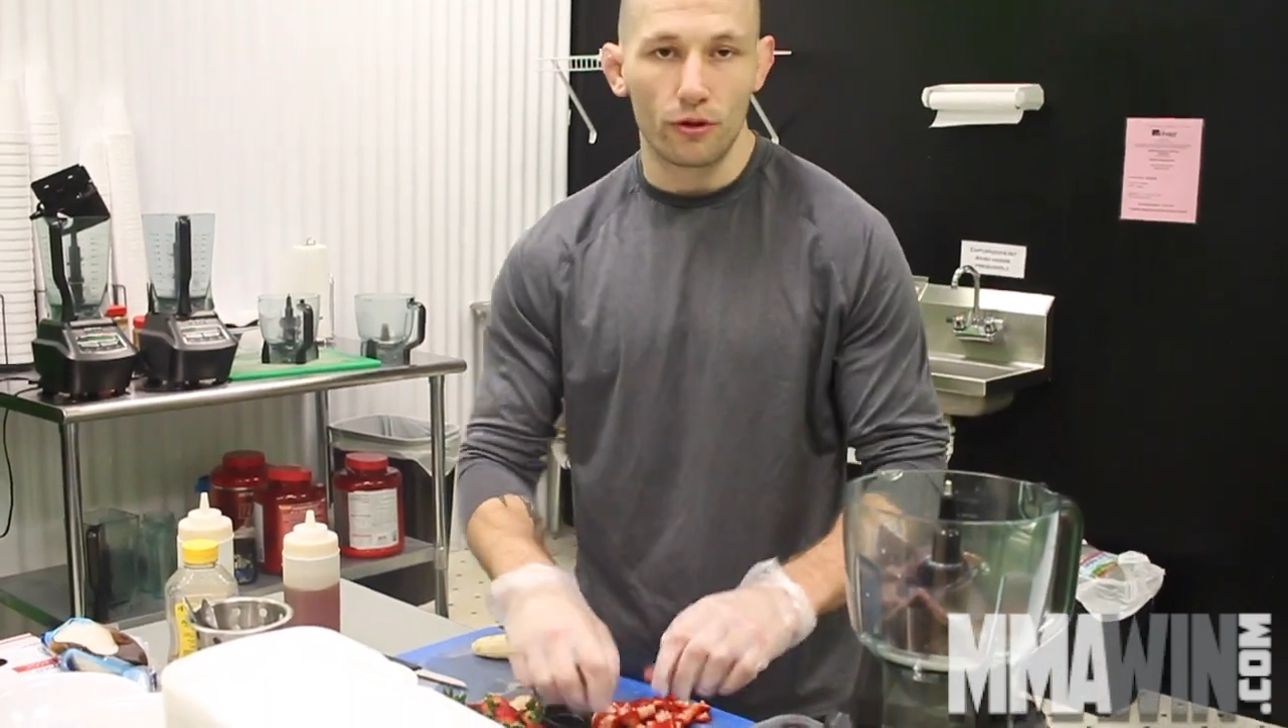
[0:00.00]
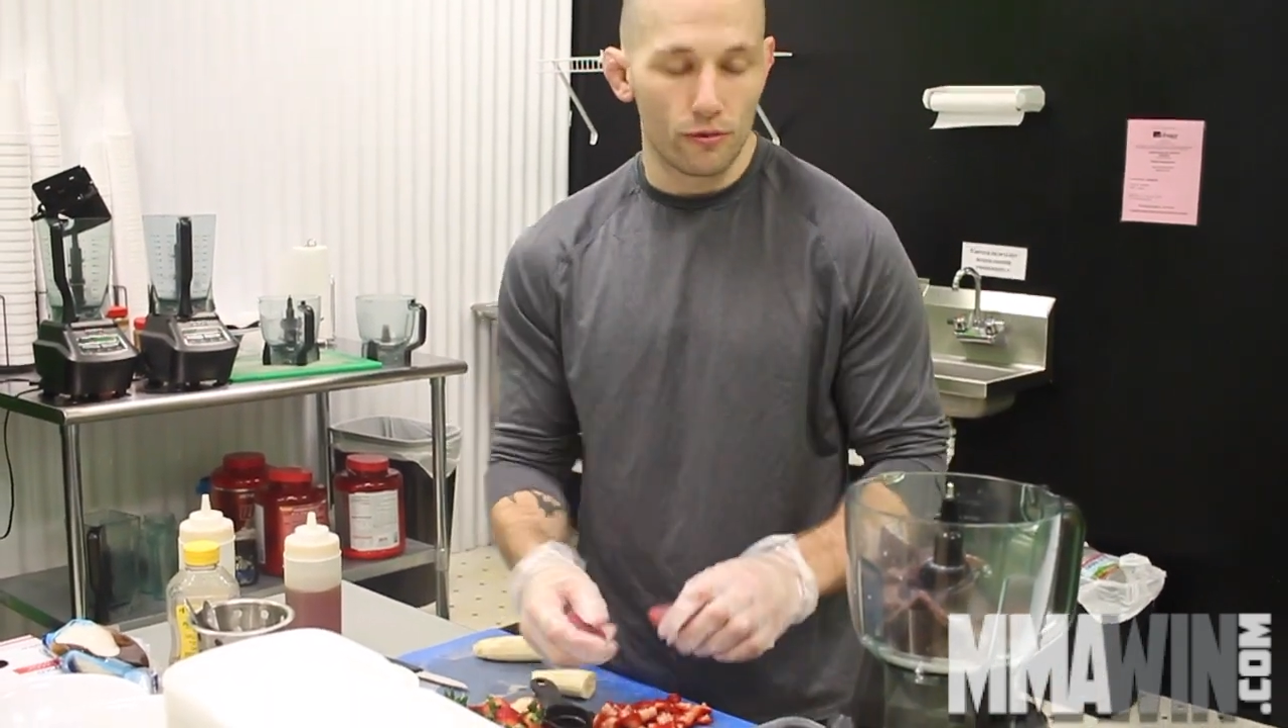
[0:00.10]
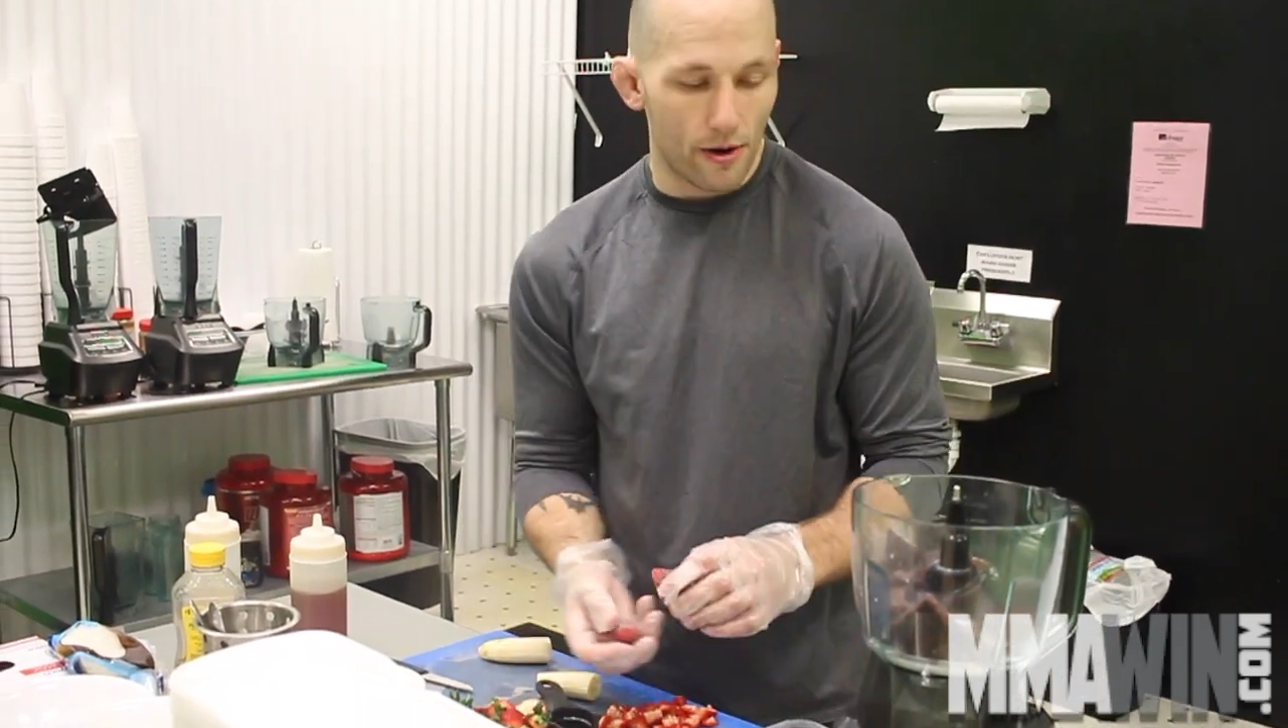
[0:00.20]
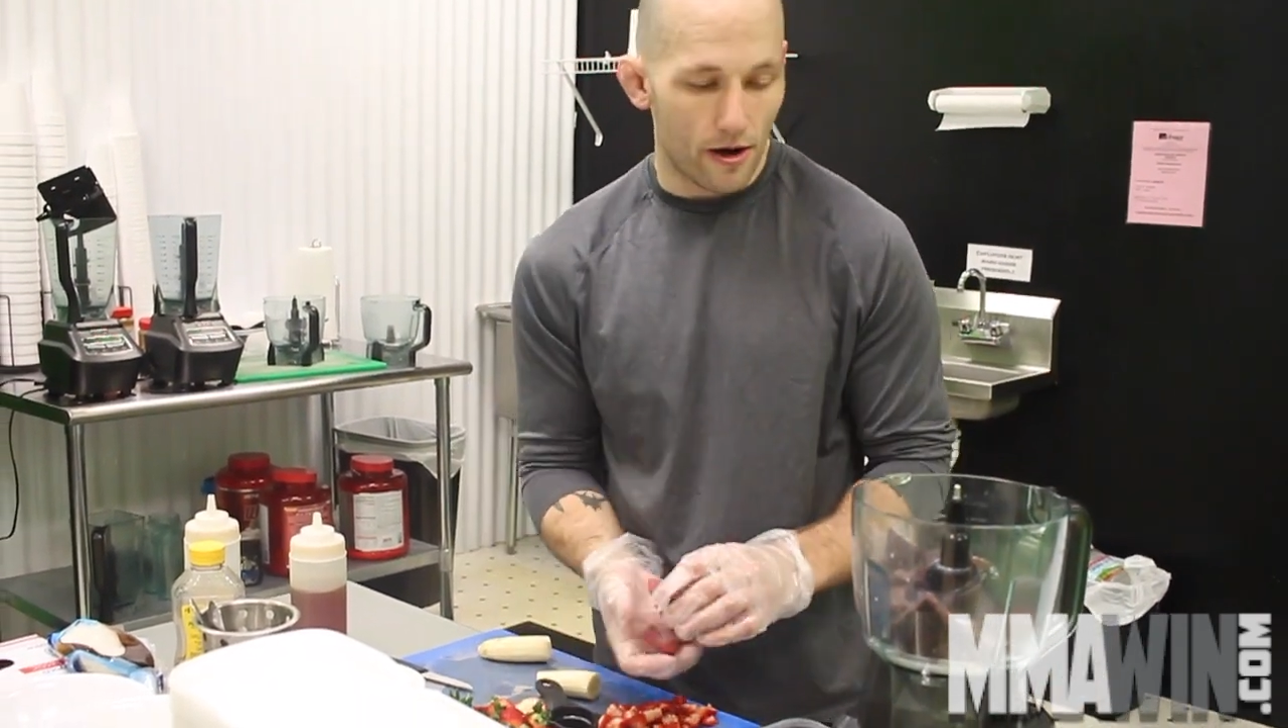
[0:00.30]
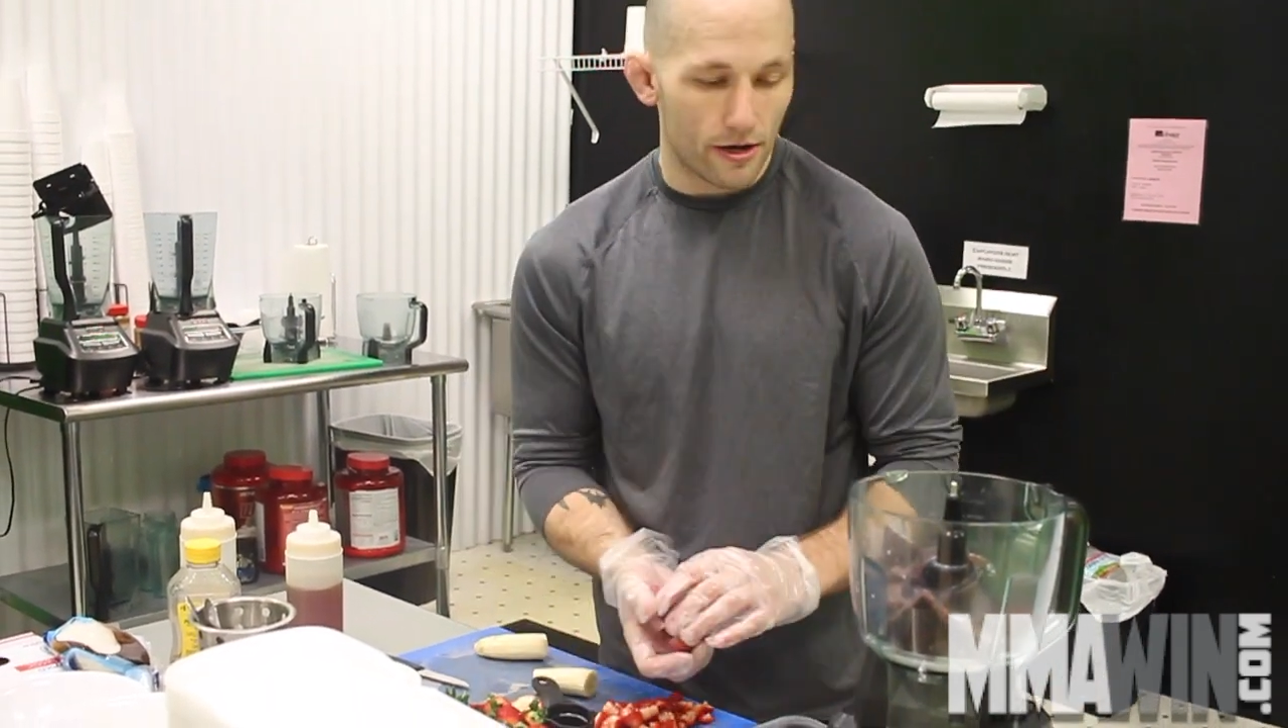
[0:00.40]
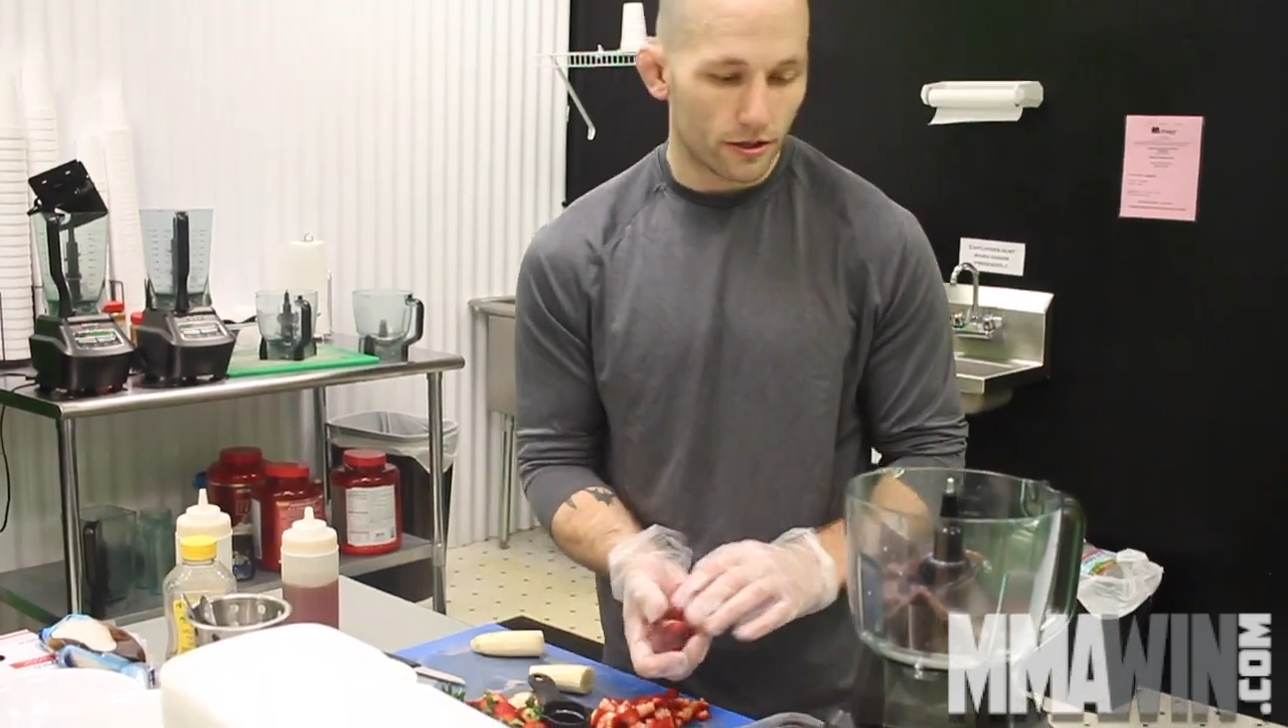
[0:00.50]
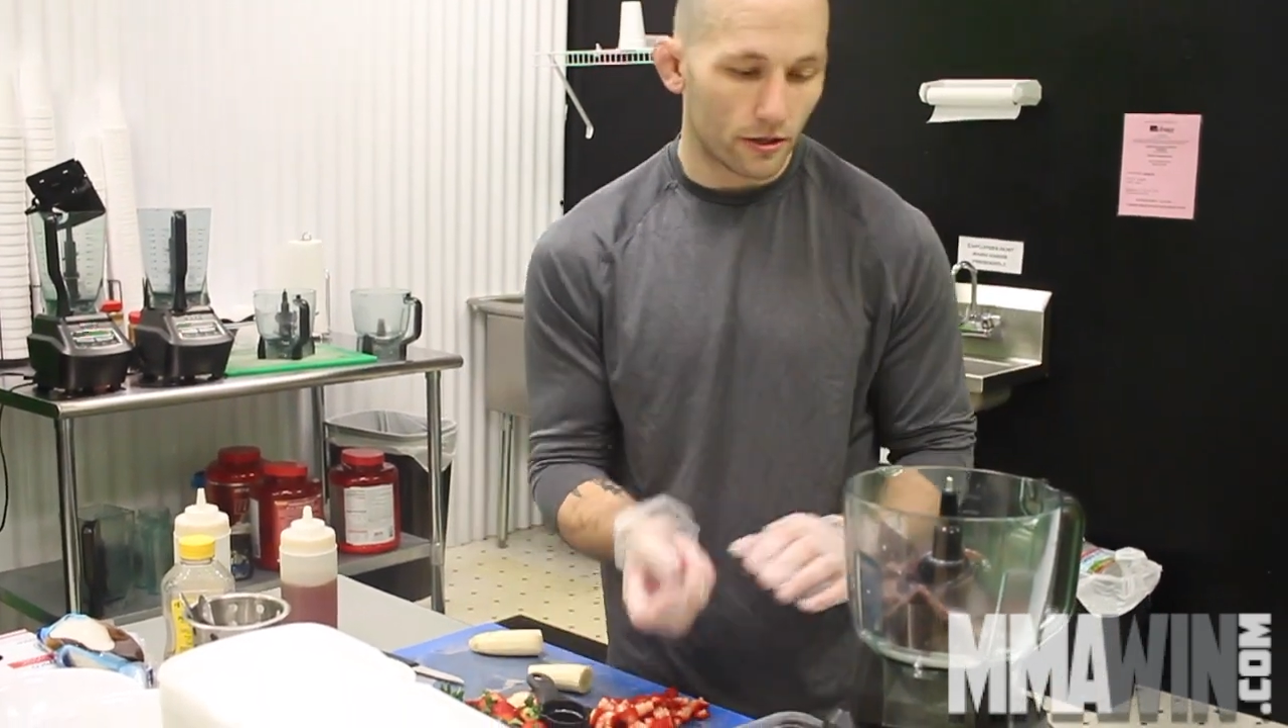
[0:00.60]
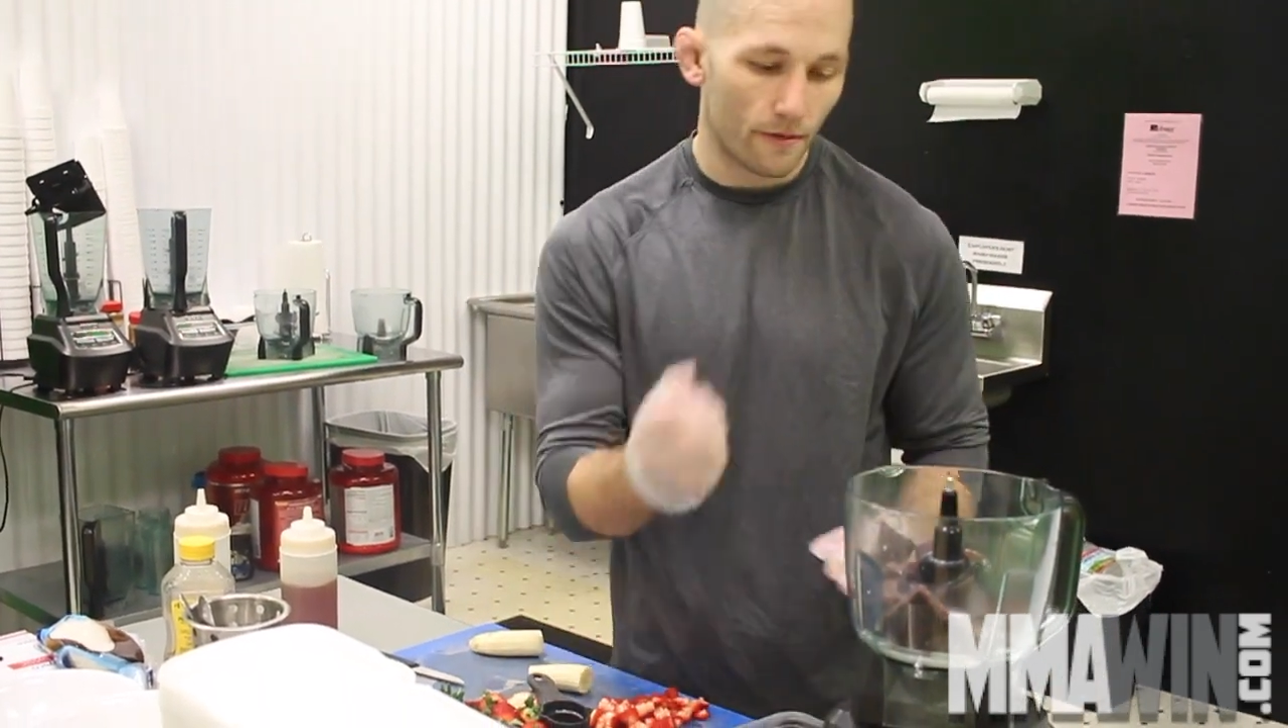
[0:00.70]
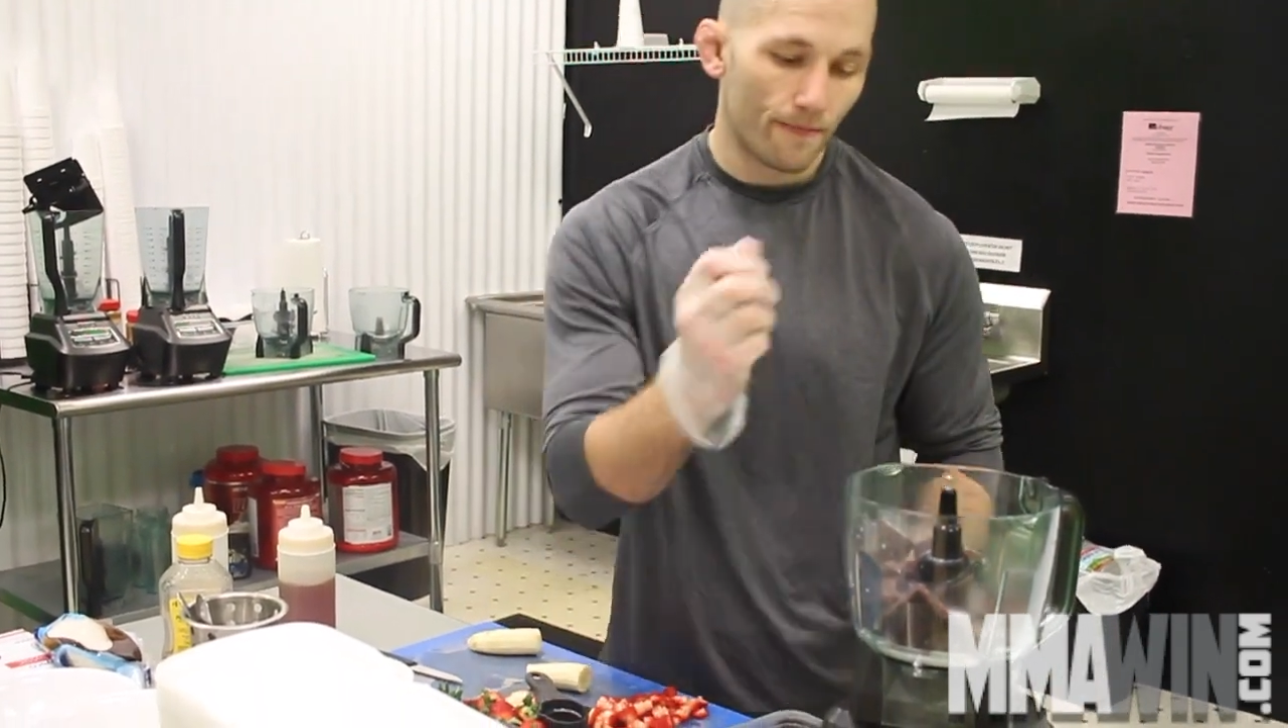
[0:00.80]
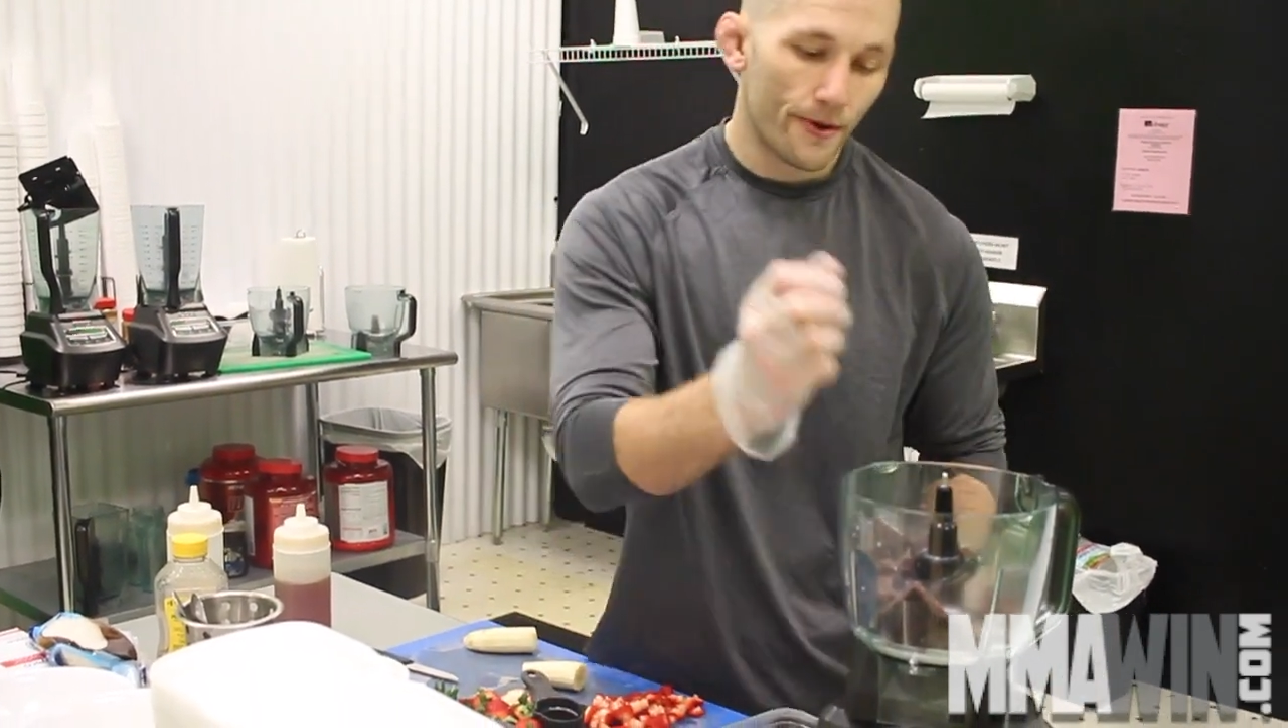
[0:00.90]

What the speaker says: blueberries,